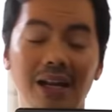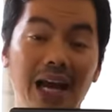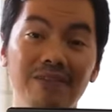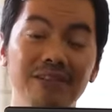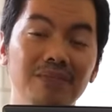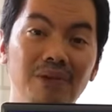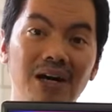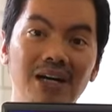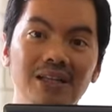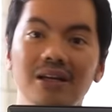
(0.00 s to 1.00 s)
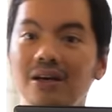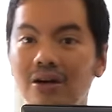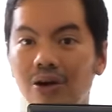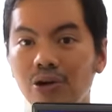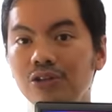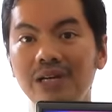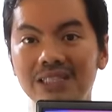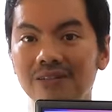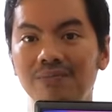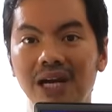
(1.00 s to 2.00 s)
LifeSmart. Although may isang